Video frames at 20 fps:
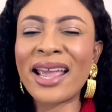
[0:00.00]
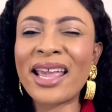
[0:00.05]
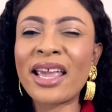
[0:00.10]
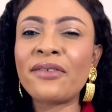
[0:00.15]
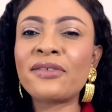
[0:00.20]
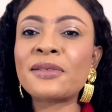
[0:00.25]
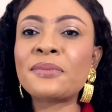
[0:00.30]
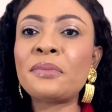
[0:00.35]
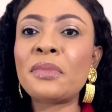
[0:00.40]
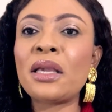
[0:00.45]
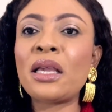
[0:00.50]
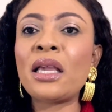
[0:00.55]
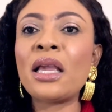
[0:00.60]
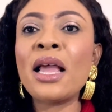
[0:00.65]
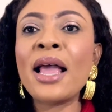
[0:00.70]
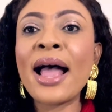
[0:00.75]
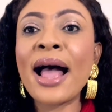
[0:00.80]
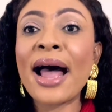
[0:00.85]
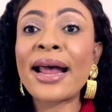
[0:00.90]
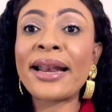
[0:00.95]
It gives me
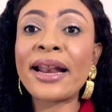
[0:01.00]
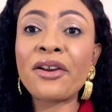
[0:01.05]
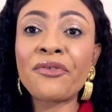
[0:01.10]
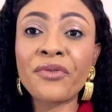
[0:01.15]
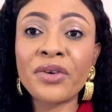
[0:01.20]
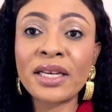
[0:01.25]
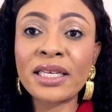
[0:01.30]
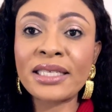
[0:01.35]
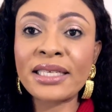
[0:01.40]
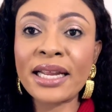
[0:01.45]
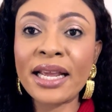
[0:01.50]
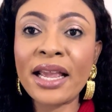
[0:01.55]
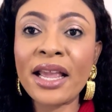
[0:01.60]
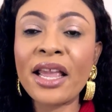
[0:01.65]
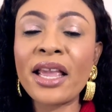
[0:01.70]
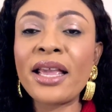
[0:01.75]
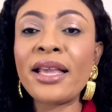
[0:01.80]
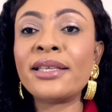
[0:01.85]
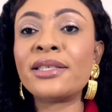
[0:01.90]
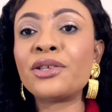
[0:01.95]
an
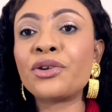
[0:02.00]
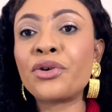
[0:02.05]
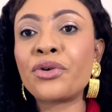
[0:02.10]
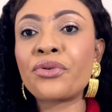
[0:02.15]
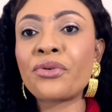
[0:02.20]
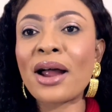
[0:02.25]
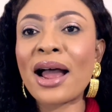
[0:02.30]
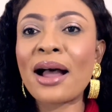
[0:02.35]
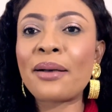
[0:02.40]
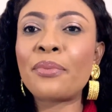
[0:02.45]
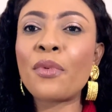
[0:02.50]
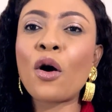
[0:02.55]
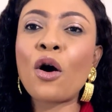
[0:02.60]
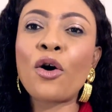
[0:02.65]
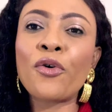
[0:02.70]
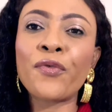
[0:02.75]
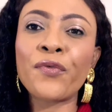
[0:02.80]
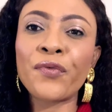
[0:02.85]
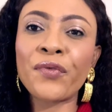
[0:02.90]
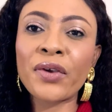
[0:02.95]
everyday easy grab,
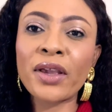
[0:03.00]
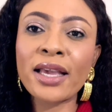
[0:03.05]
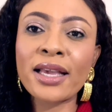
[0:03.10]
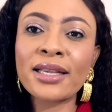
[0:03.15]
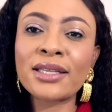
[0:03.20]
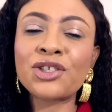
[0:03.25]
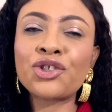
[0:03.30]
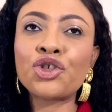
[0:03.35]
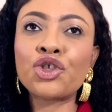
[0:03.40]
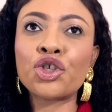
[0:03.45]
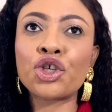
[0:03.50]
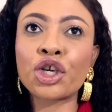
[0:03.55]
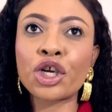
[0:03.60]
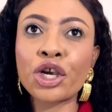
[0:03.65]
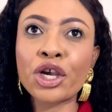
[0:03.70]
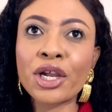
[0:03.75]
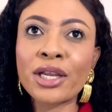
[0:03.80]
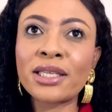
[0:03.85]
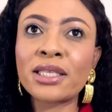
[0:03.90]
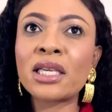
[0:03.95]
office,
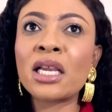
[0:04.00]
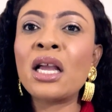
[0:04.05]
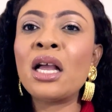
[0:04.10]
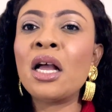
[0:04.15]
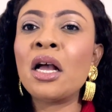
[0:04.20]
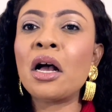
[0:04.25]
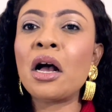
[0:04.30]
church,